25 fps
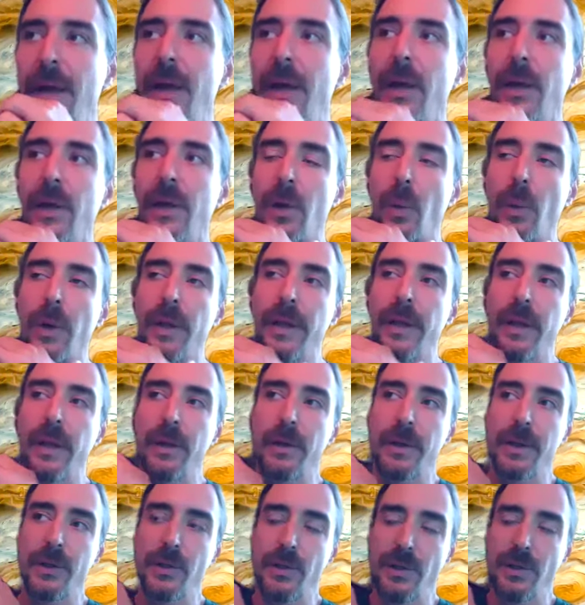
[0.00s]
know, one of the
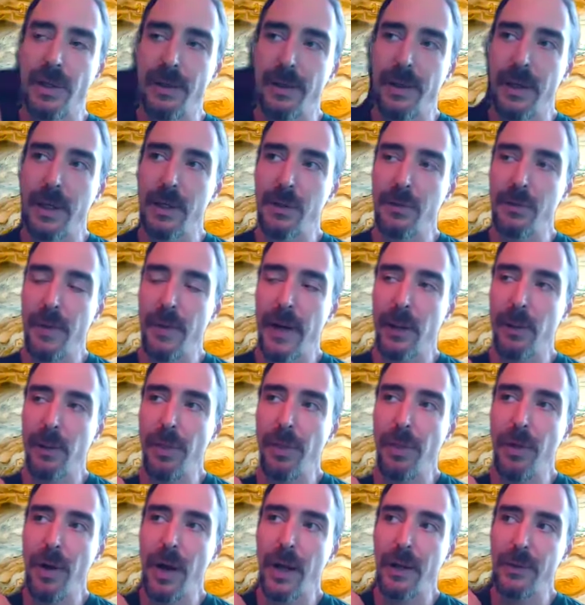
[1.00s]
other interesting things, final
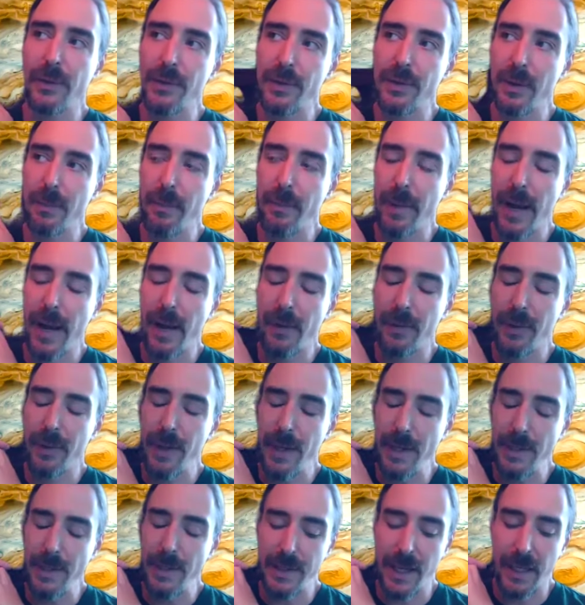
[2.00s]
thoughts about
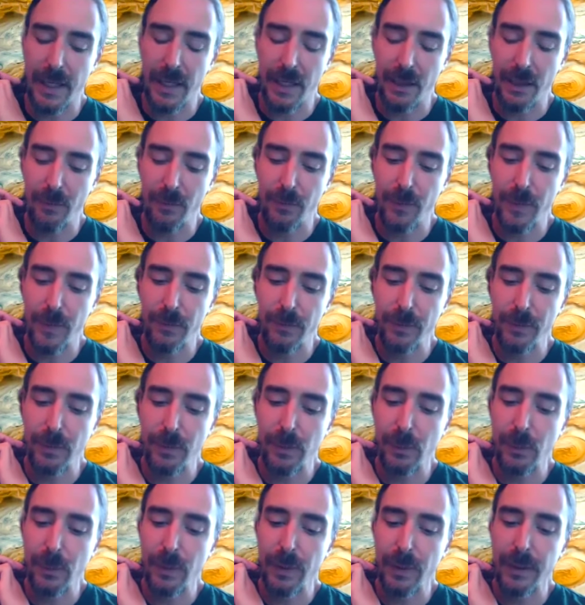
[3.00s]
the second and fifth
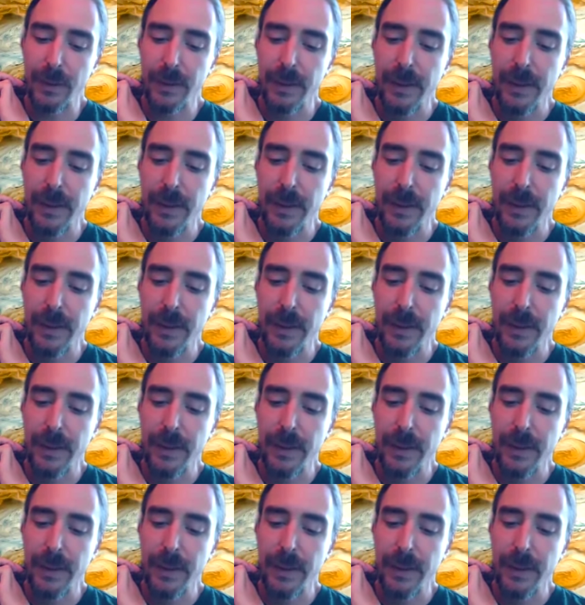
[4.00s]
lord